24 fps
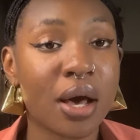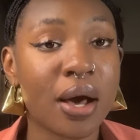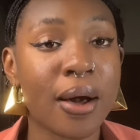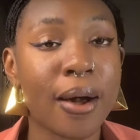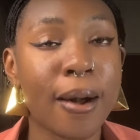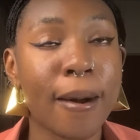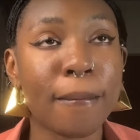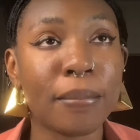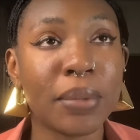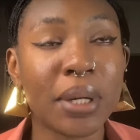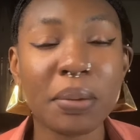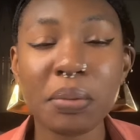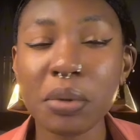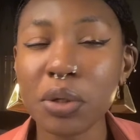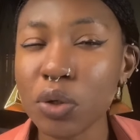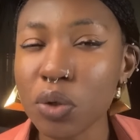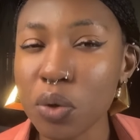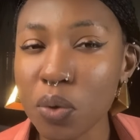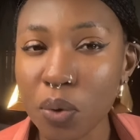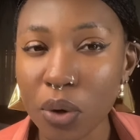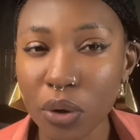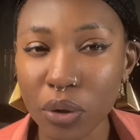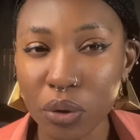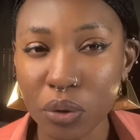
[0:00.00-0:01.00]
Let me
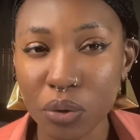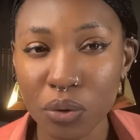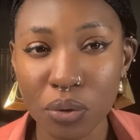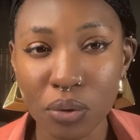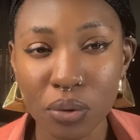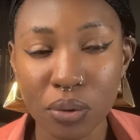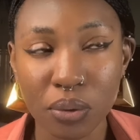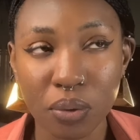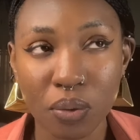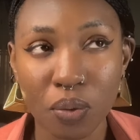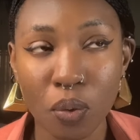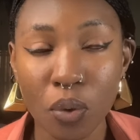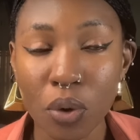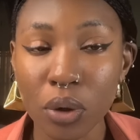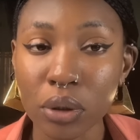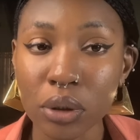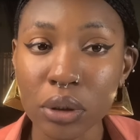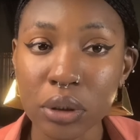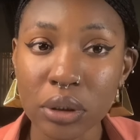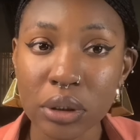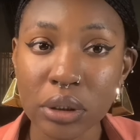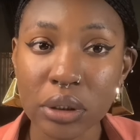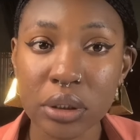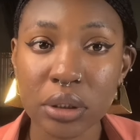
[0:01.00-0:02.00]
know what you
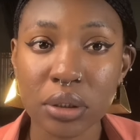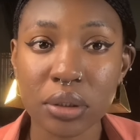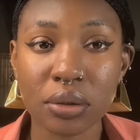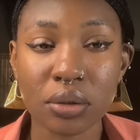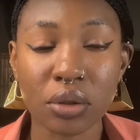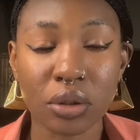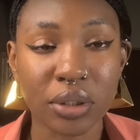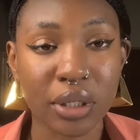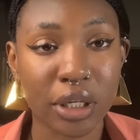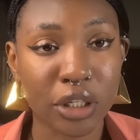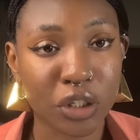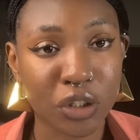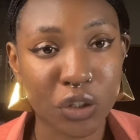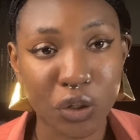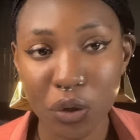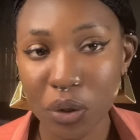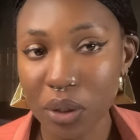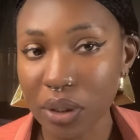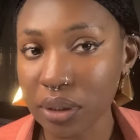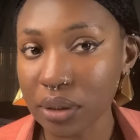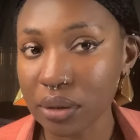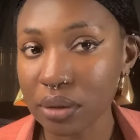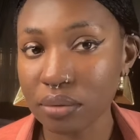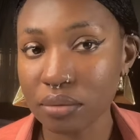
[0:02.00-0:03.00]
want
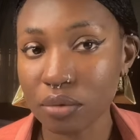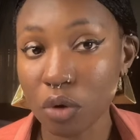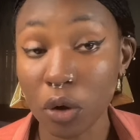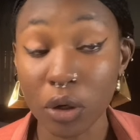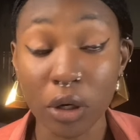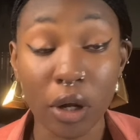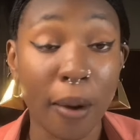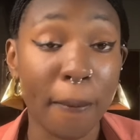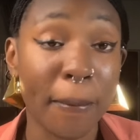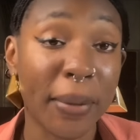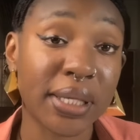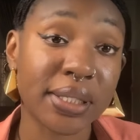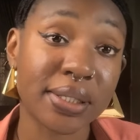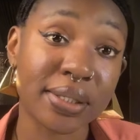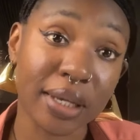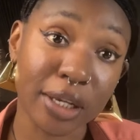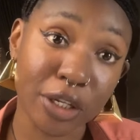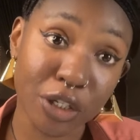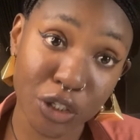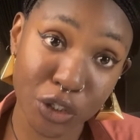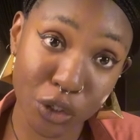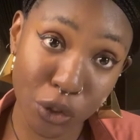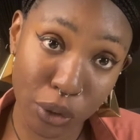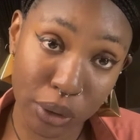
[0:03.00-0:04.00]
suggestion on the comment
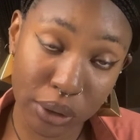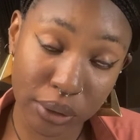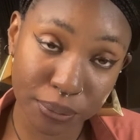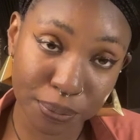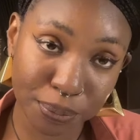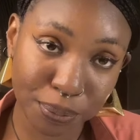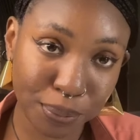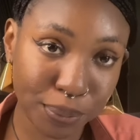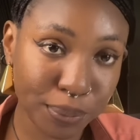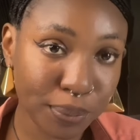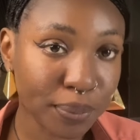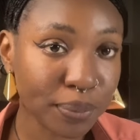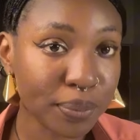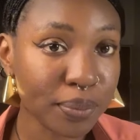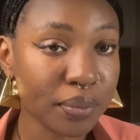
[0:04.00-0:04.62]
section,